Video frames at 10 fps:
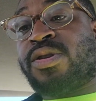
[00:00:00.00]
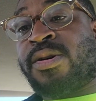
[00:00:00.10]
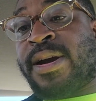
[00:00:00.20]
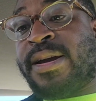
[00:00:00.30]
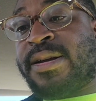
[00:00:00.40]

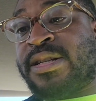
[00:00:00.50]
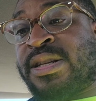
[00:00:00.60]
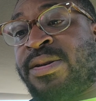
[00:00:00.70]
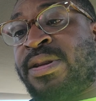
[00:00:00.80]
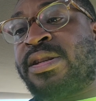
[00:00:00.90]
all right? Because
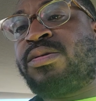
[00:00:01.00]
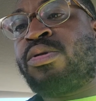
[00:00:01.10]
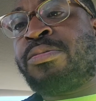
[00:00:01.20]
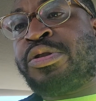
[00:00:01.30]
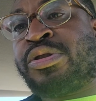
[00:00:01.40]
that, that's the
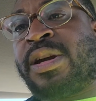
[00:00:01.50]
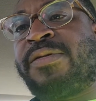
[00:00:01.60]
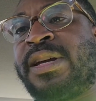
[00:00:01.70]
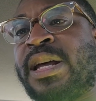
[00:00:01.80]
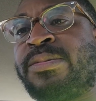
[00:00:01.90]
one most
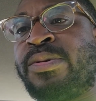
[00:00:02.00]
definitely got to be